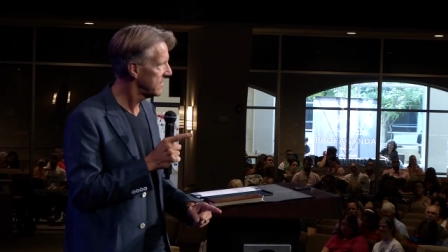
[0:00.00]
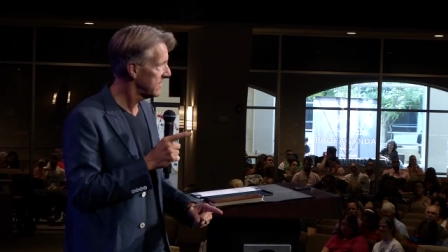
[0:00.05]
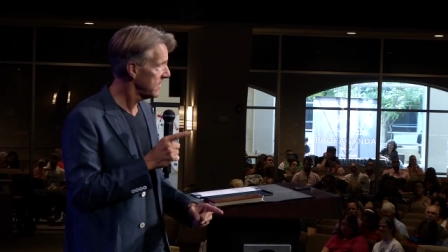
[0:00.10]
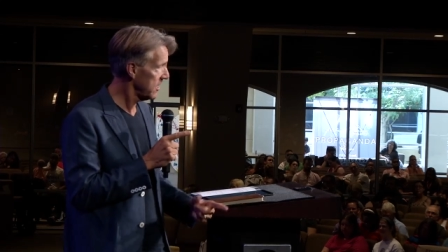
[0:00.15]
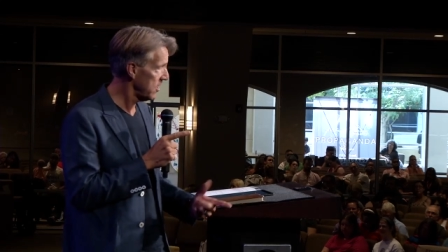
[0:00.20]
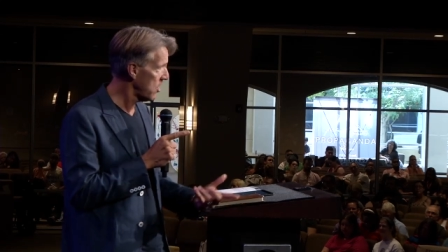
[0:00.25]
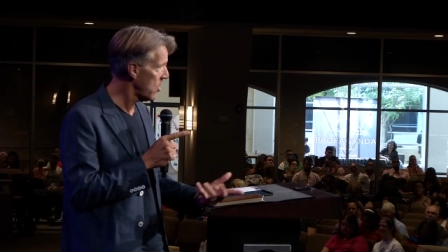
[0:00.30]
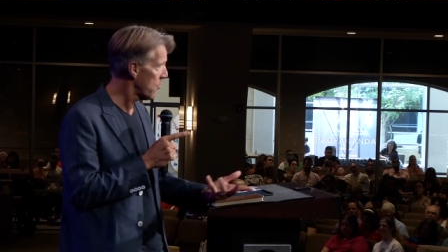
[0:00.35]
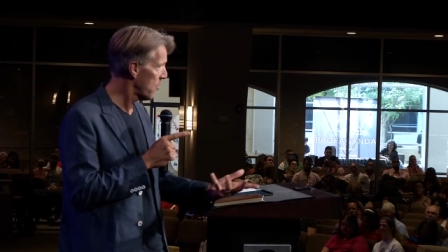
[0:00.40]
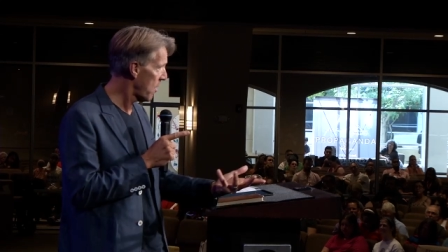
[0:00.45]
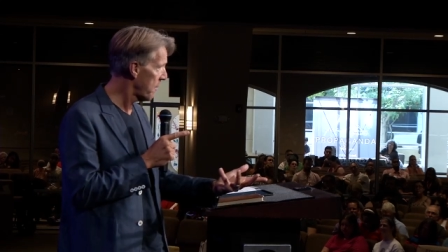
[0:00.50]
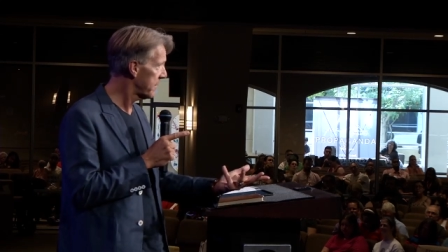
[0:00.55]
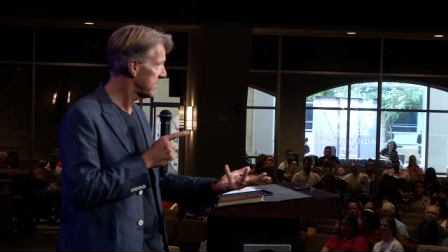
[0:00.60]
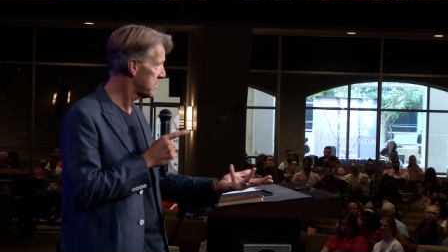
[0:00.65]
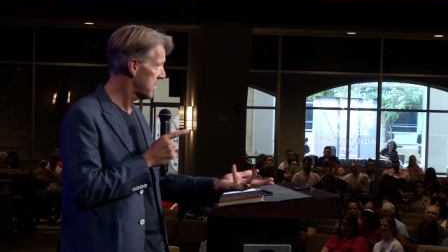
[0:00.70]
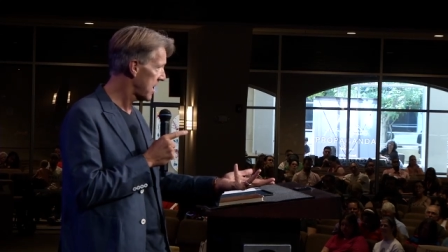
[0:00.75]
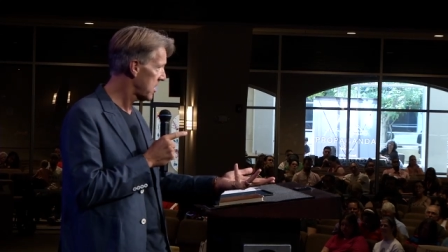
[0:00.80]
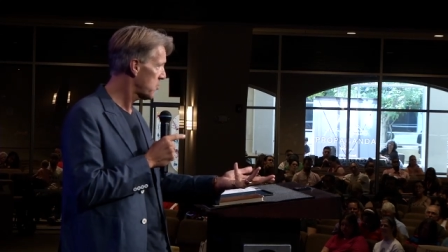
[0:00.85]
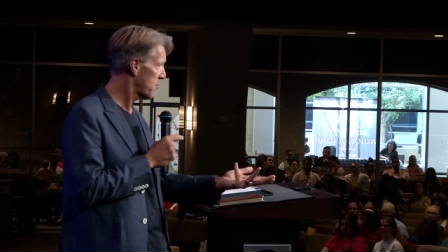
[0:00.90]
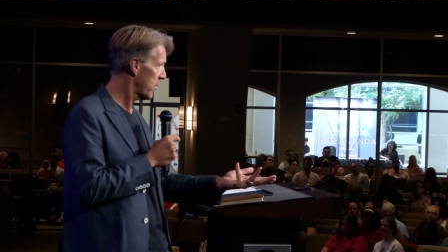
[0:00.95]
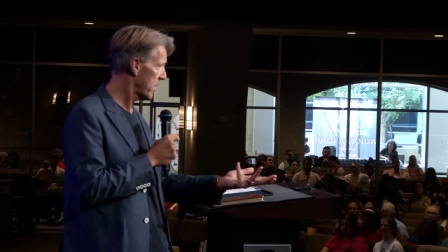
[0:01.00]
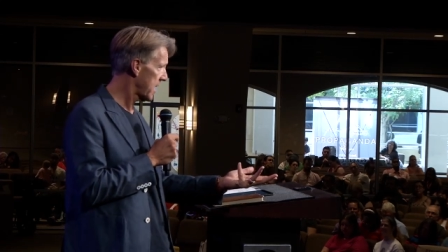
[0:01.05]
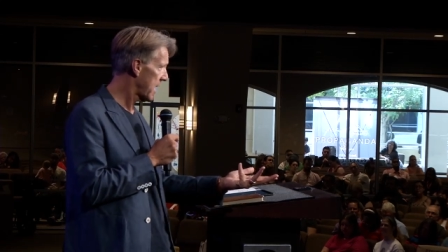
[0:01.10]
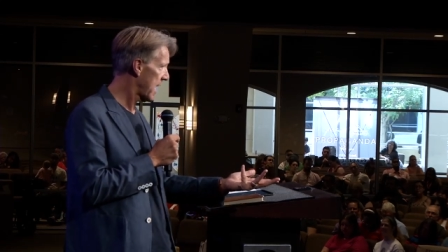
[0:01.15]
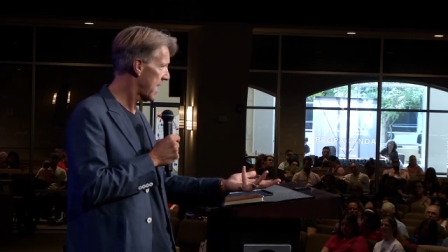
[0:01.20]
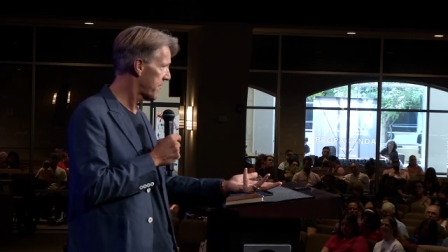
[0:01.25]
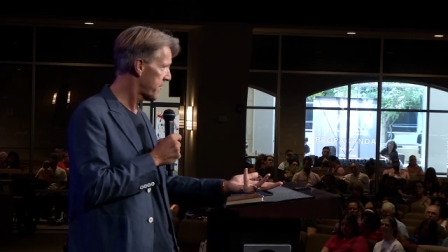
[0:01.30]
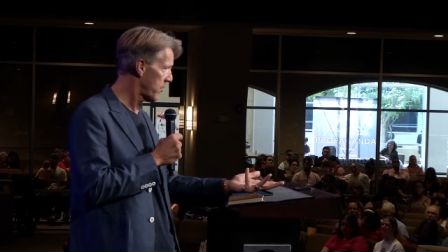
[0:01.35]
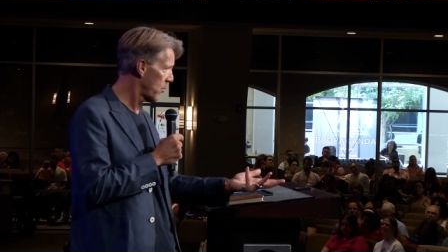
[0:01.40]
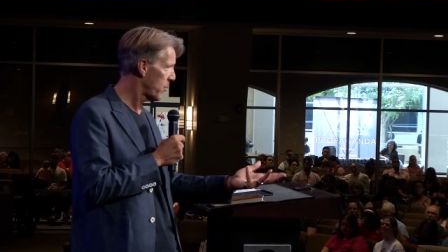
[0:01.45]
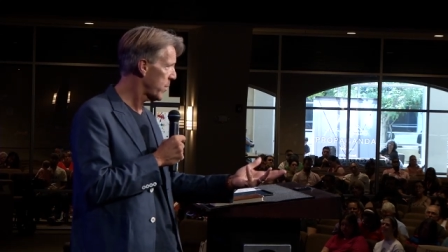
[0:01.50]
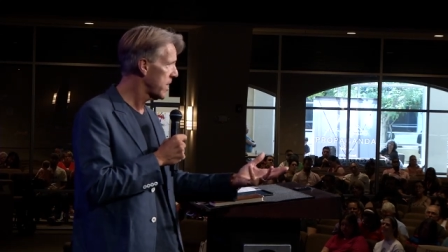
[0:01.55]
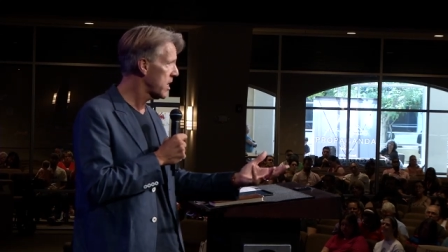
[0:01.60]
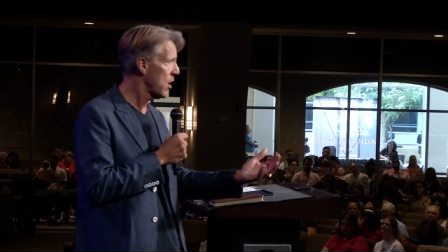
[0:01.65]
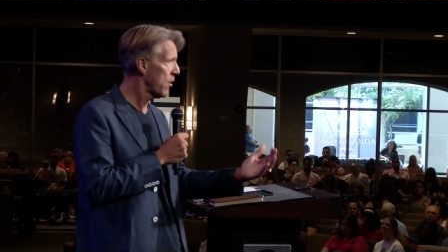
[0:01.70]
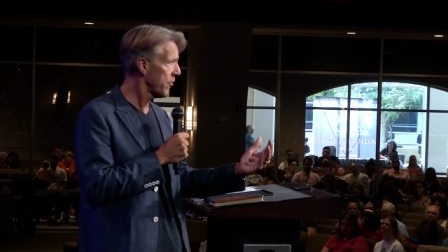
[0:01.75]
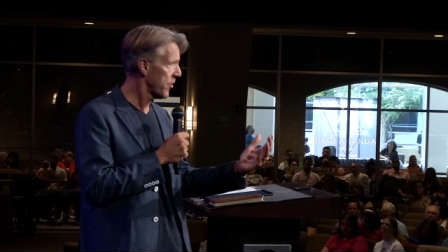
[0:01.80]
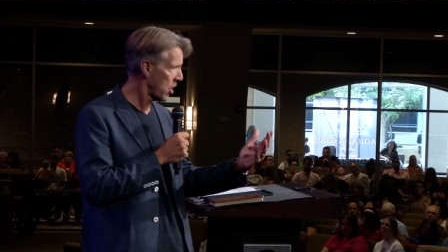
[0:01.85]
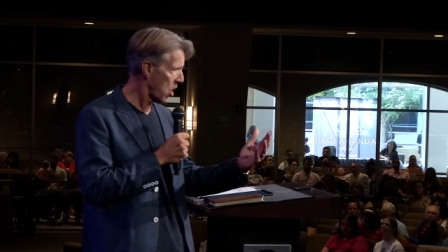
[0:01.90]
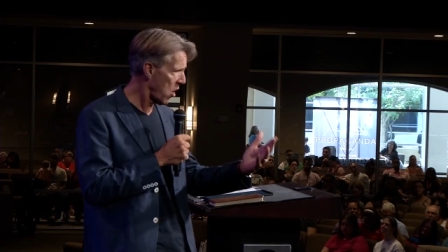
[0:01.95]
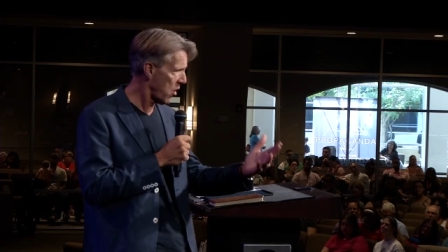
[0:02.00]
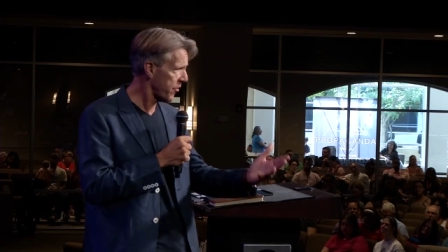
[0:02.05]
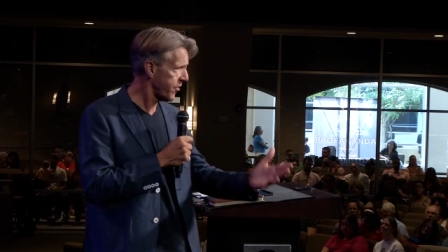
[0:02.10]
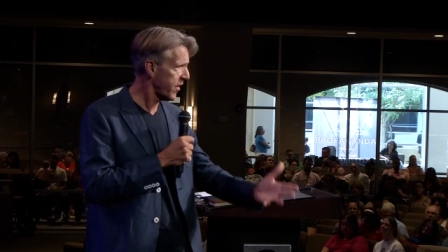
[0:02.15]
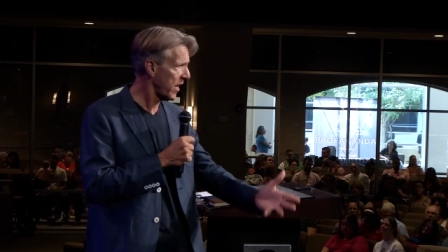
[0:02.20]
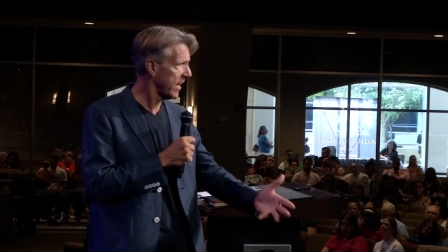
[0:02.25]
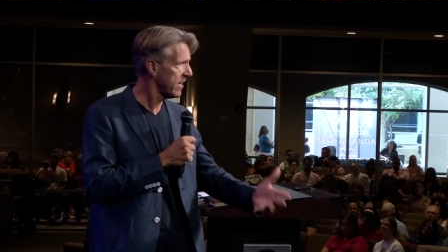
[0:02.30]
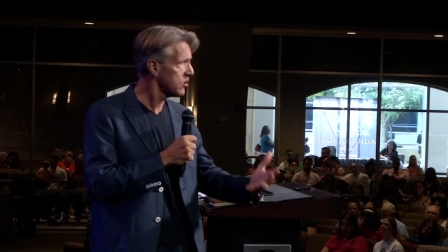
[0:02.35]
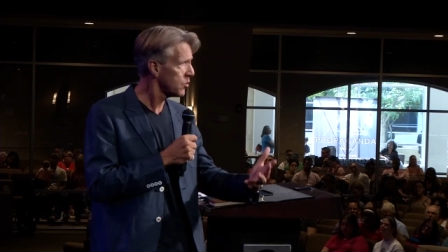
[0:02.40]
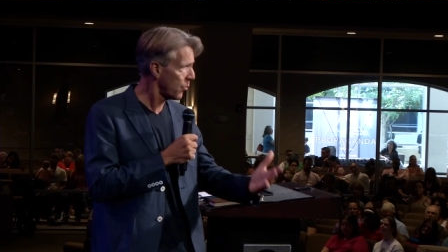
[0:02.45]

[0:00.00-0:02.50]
You know Romans 8:28, for we know that all things